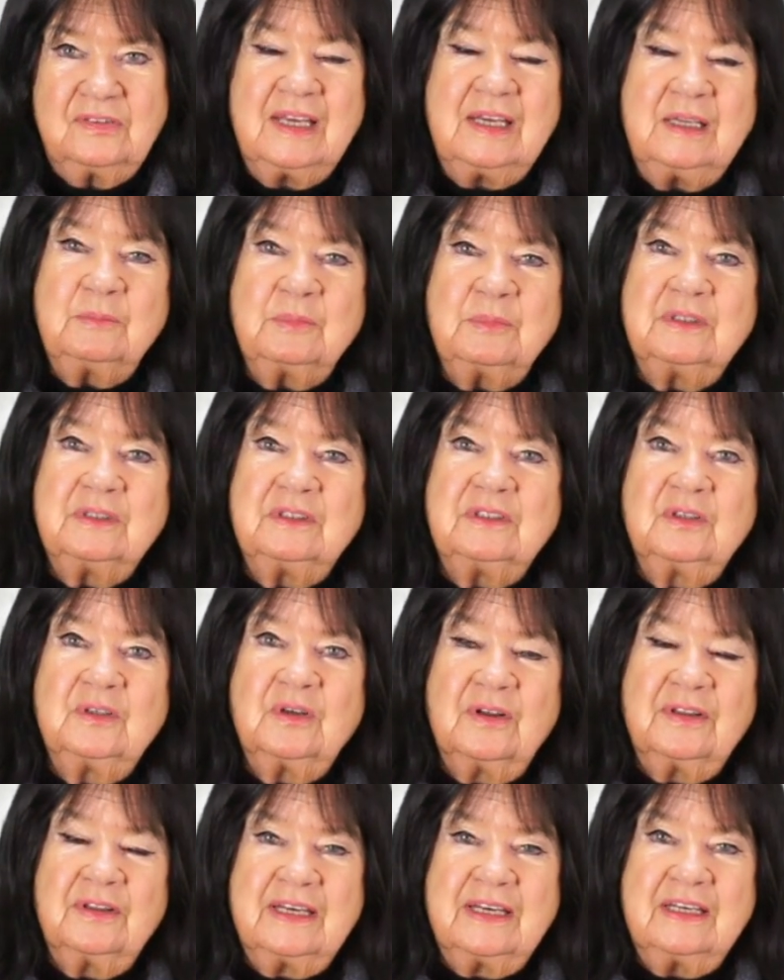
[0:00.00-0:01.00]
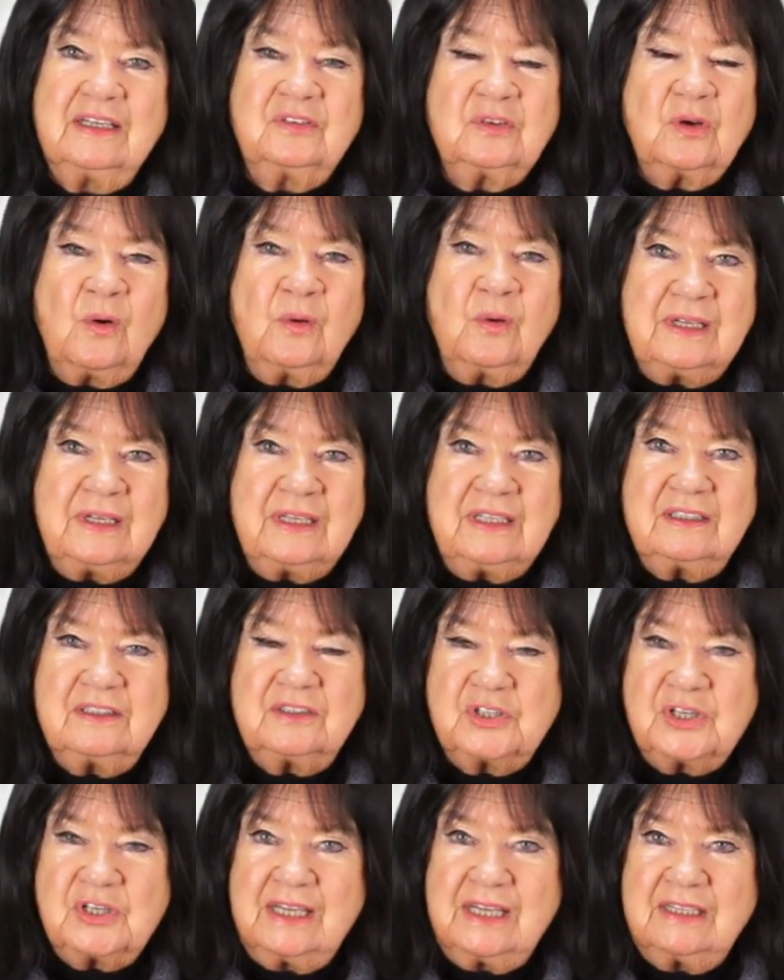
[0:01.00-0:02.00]
statement, you know, there is only
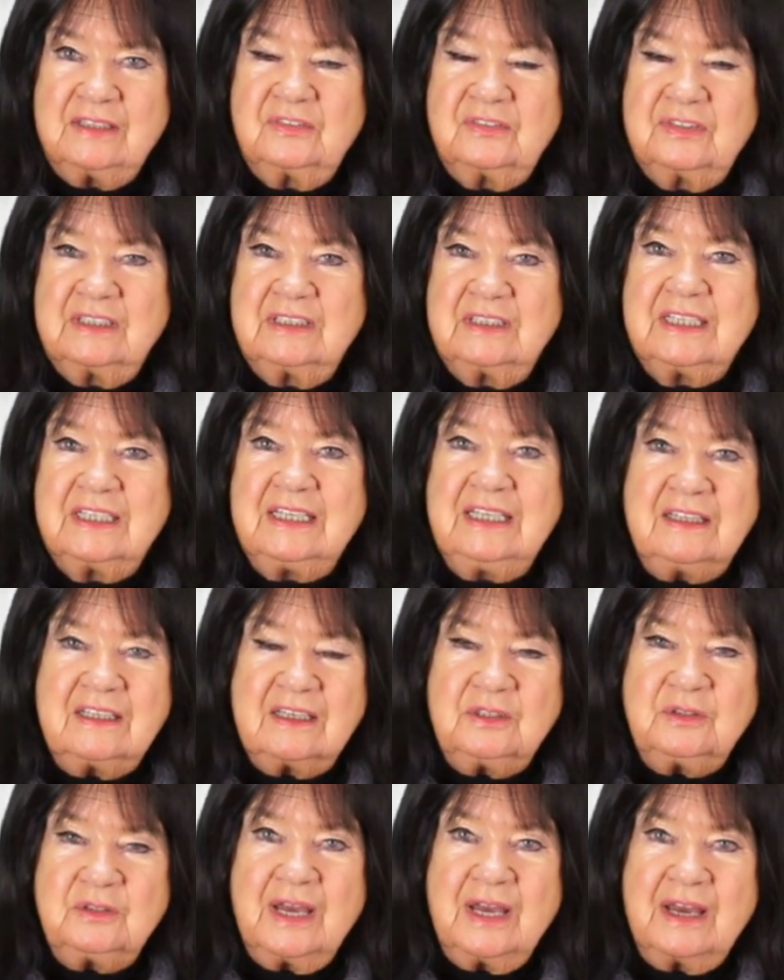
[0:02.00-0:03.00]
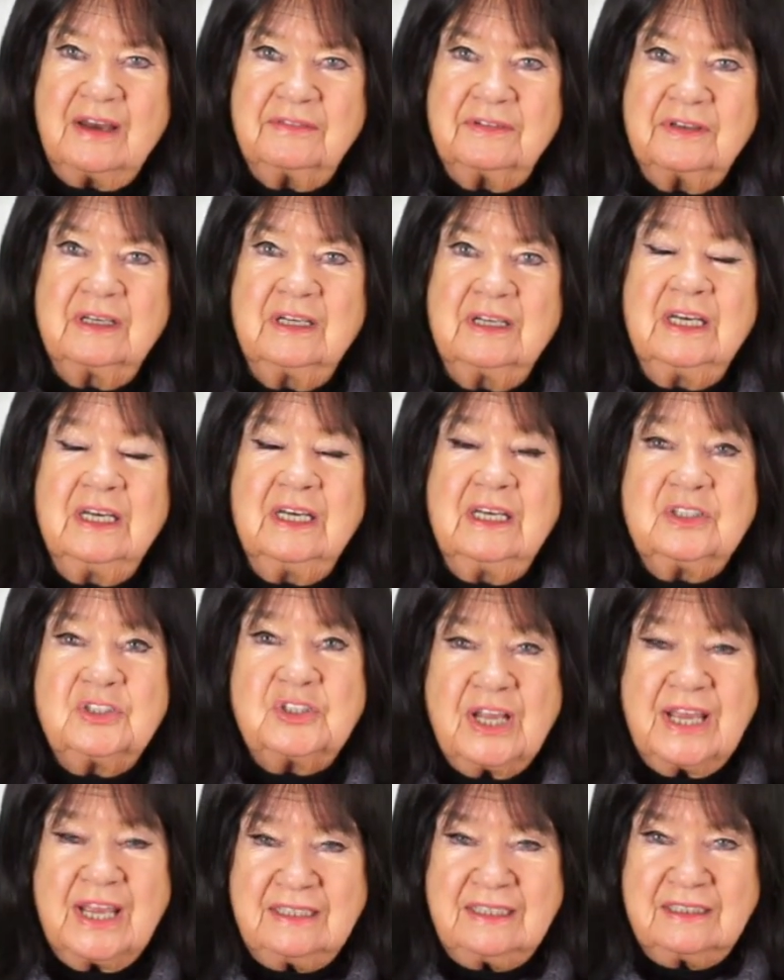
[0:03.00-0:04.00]
the chance that either you have a
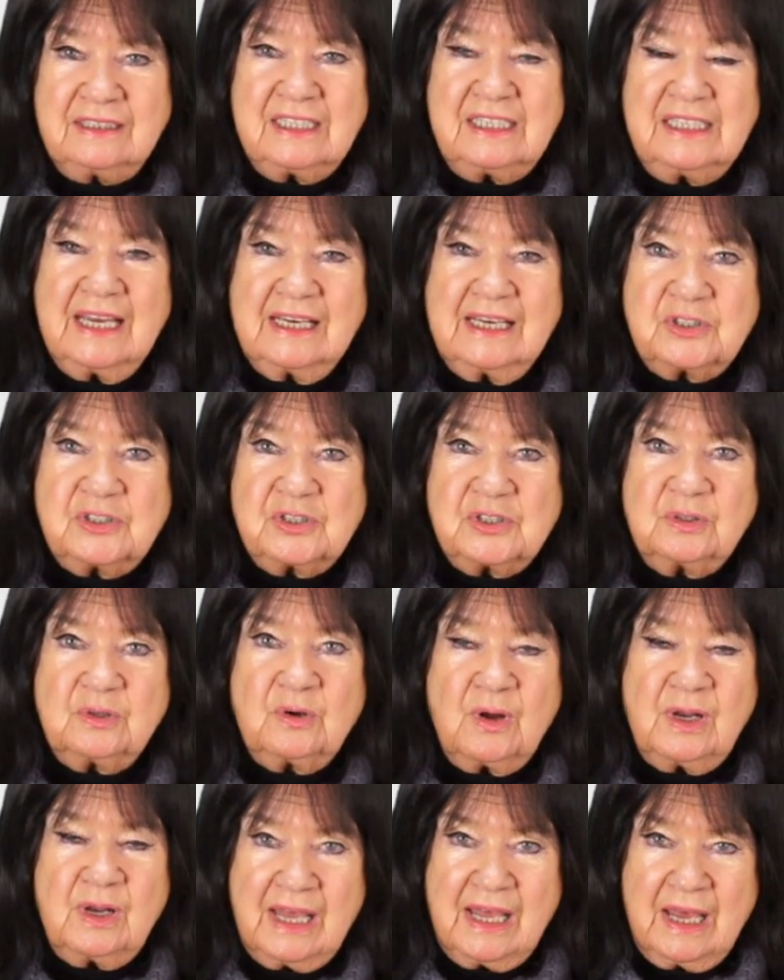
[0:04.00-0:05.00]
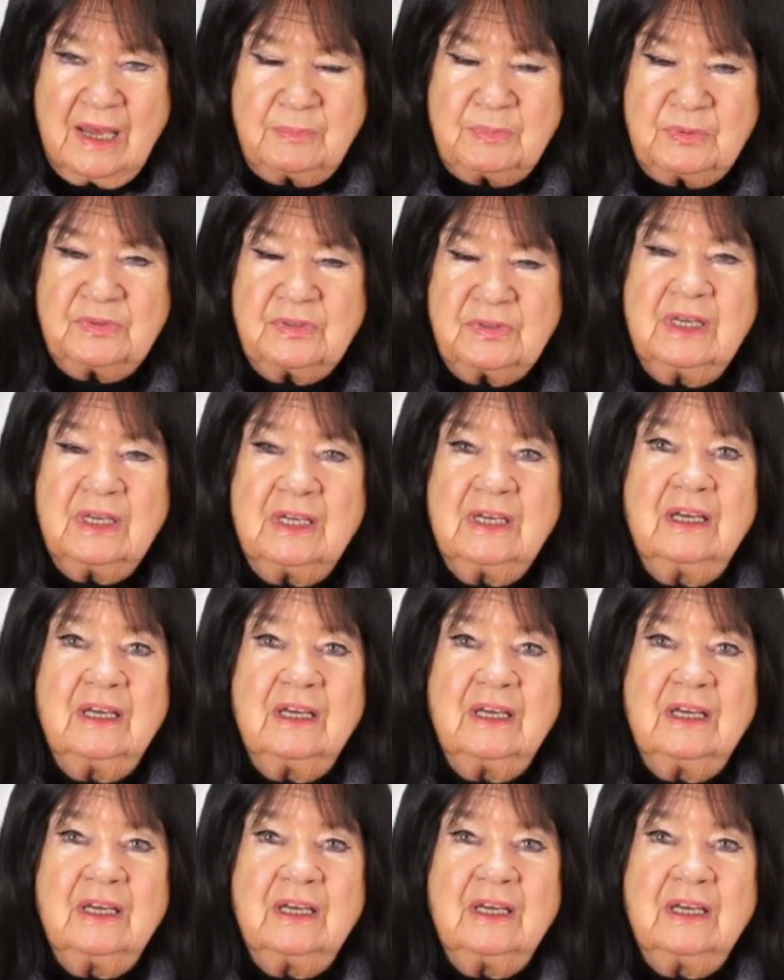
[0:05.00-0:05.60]
chain reaction collapse,